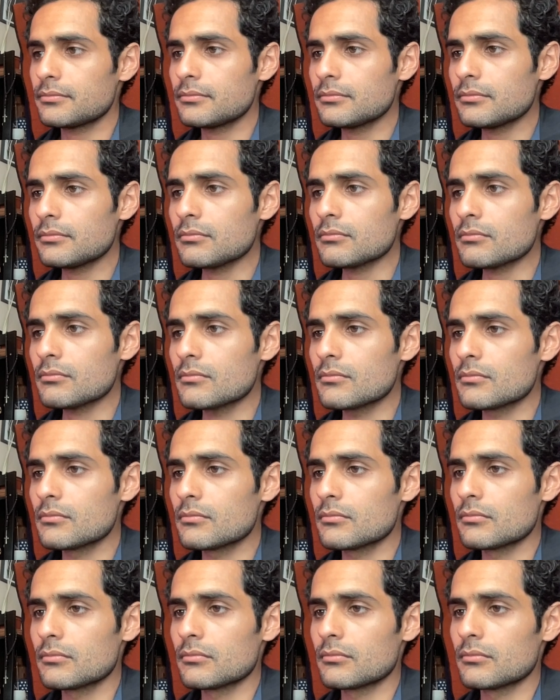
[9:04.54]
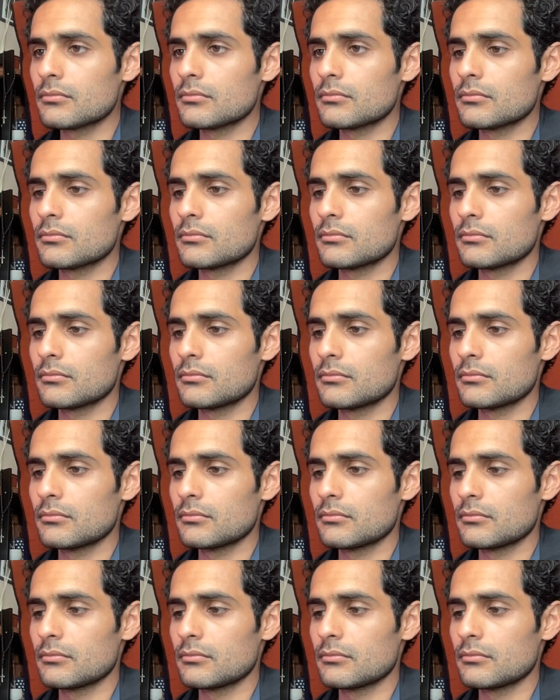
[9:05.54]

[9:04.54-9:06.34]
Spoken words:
Nothing is said.